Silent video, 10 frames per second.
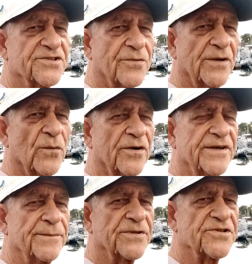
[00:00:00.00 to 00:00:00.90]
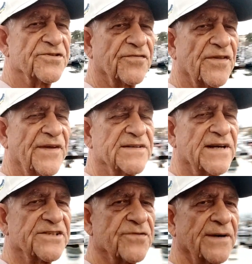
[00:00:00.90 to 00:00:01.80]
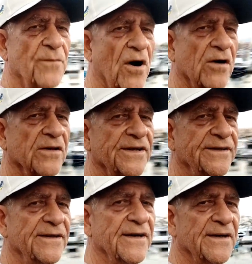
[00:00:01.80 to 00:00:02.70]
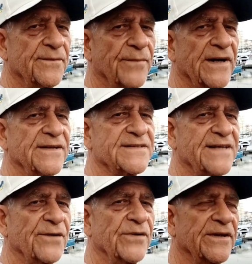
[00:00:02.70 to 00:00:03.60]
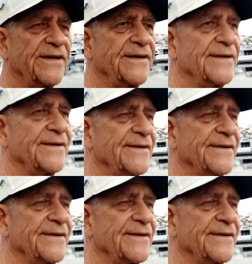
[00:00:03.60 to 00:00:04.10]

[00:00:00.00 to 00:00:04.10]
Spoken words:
great water temperatures for things like striped marlin, but it's not really